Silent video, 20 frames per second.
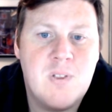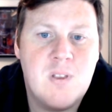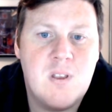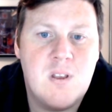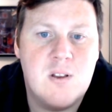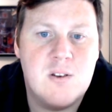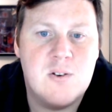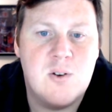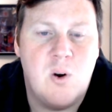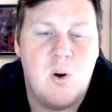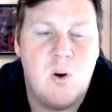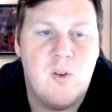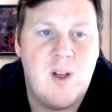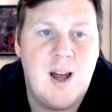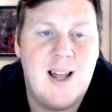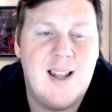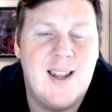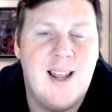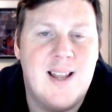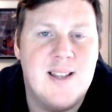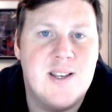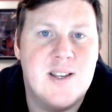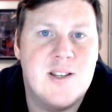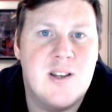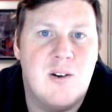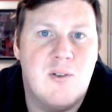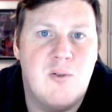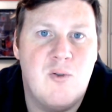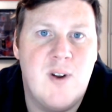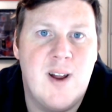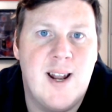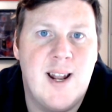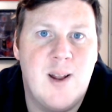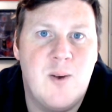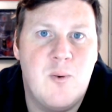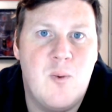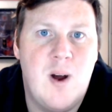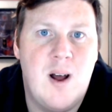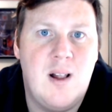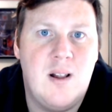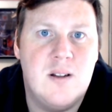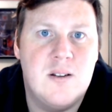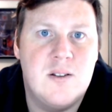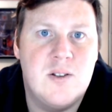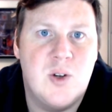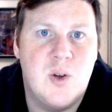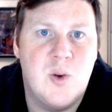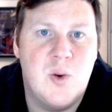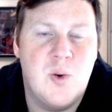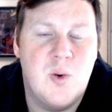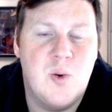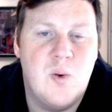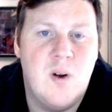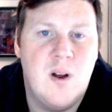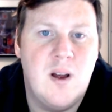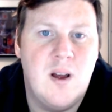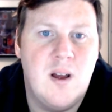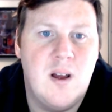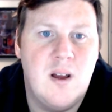So that lends itself really well to